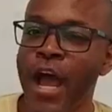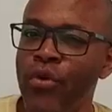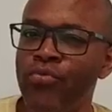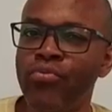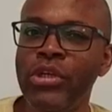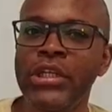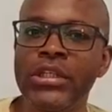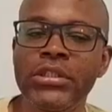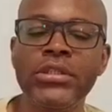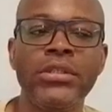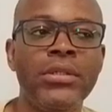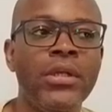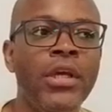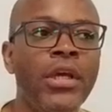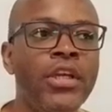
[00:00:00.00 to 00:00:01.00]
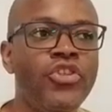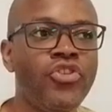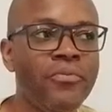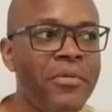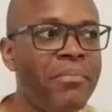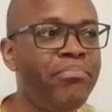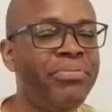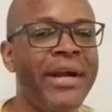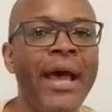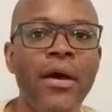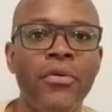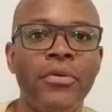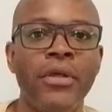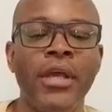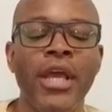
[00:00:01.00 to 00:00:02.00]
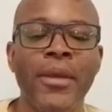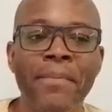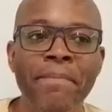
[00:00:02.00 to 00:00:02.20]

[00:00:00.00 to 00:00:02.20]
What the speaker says: a reason to be proud,